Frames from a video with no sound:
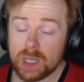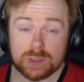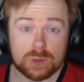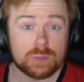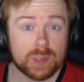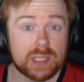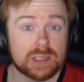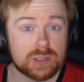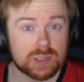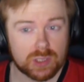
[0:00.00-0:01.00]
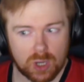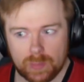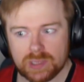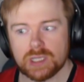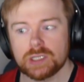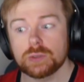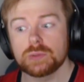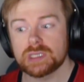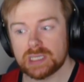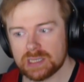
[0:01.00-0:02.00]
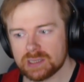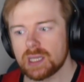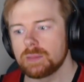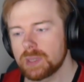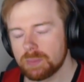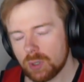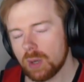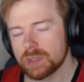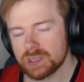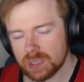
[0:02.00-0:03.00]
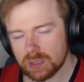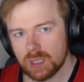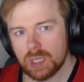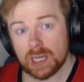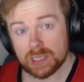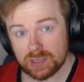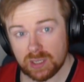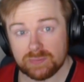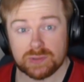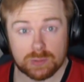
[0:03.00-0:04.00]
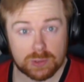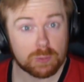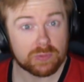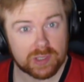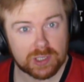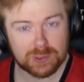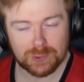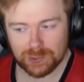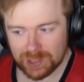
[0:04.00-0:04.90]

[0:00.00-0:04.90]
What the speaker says: I do pay attention to the comments and I do see the same people commenting and stuff, so don't think you're